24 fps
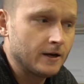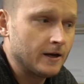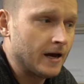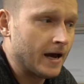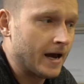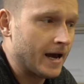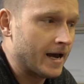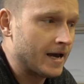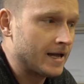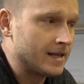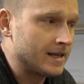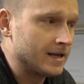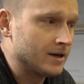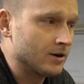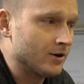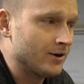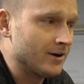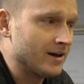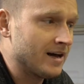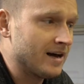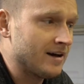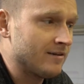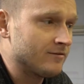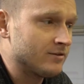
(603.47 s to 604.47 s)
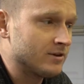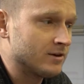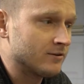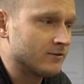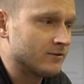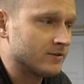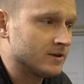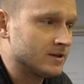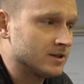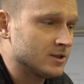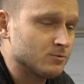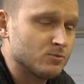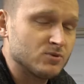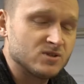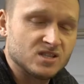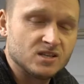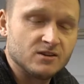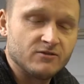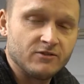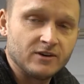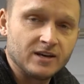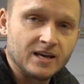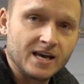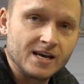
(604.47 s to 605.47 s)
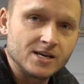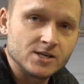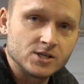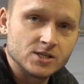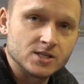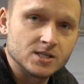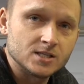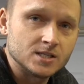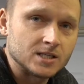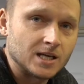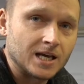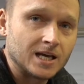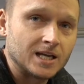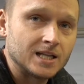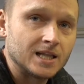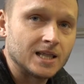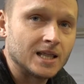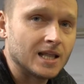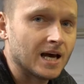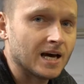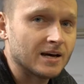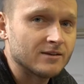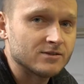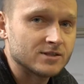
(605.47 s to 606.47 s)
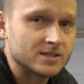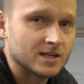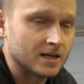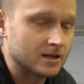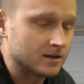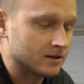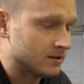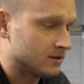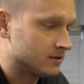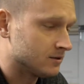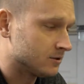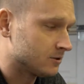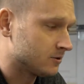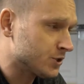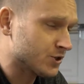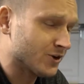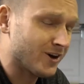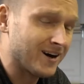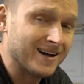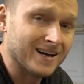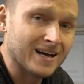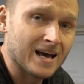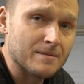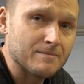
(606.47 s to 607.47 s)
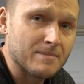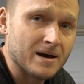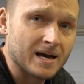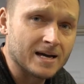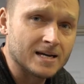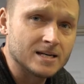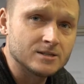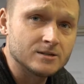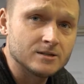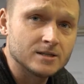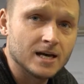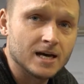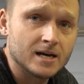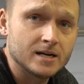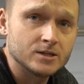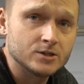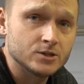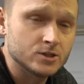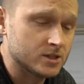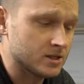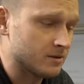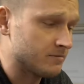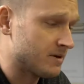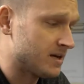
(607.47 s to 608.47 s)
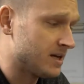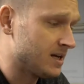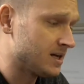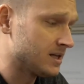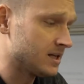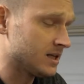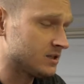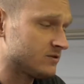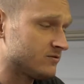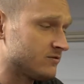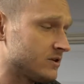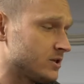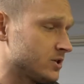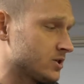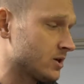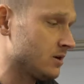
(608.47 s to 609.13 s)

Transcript: and they all have different specifications and life cycles. So I'll get back into that in just a minute. Let's finish